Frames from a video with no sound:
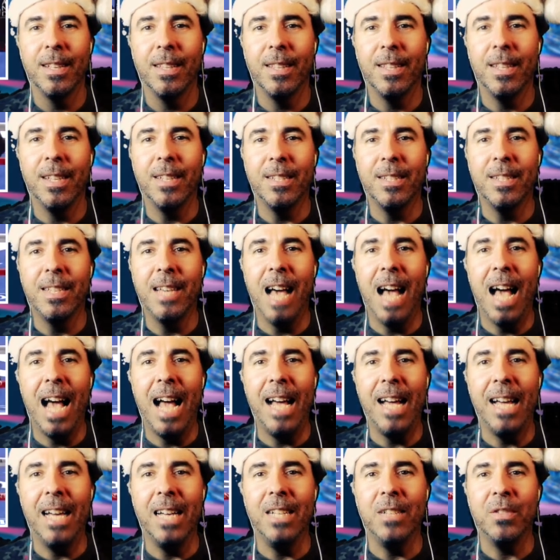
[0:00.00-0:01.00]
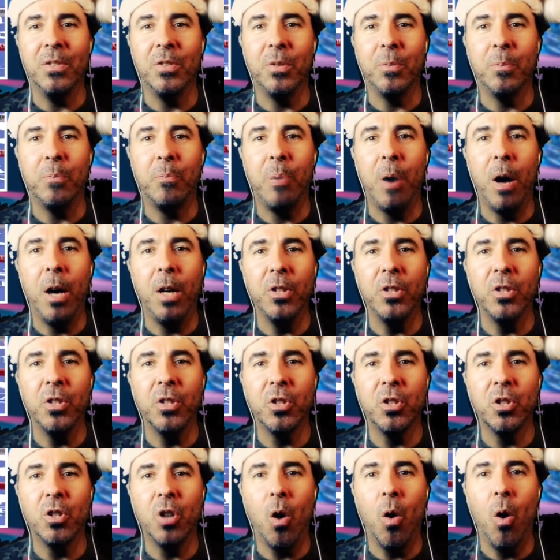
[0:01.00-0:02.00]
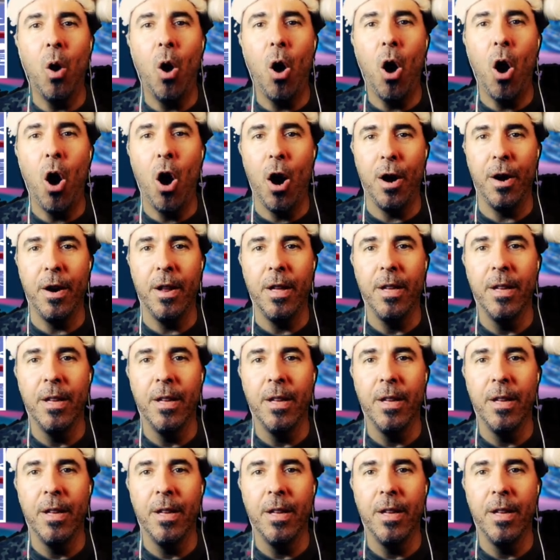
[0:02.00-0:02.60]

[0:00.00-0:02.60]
This guy is just punches so hard